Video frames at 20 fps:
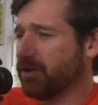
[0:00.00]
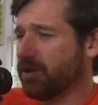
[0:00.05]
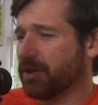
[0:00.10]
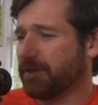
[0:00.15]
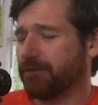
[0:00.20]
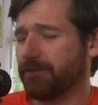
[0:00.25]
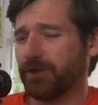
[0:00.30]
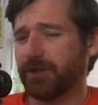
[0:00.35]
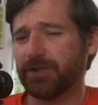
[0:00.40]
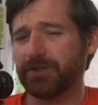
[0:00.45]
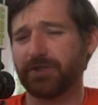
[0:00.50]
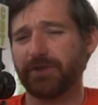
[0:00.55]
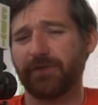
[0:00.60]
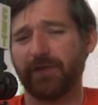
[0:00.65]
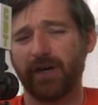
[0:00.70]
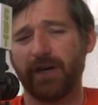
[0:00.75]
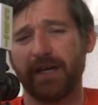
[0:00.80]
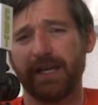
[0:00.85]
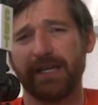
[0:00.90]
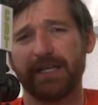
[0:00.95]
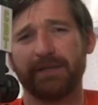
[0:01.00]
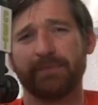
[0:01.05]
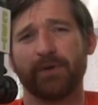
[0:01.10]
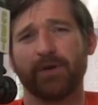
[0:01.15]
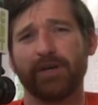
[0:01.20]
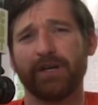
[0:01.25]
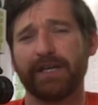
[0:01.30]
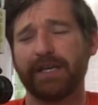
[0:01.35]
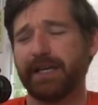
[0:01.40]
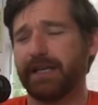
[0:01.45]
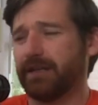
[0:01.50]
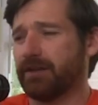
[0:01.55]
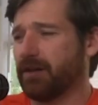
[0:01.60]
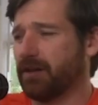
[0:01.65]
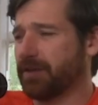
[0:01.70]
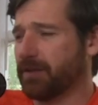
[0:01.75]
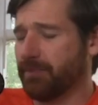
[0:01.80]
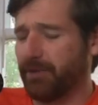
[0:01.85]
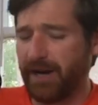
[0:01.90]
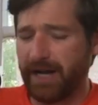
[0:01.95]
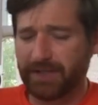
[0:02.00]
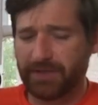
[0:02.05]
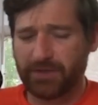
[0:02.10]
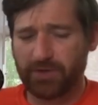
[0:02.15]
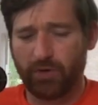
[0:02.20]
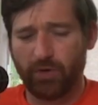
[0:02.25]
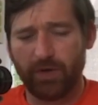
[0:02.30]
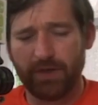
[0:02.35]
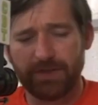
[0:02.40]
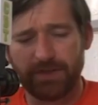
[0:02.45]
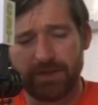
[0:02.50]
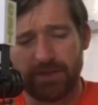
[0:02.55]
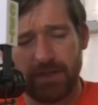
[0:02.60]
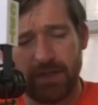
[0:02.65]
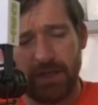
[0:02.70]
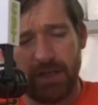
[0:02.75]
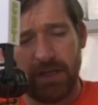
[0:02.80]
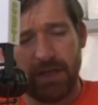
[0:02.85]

look at footage of Andy Murray hitting on the practice courts.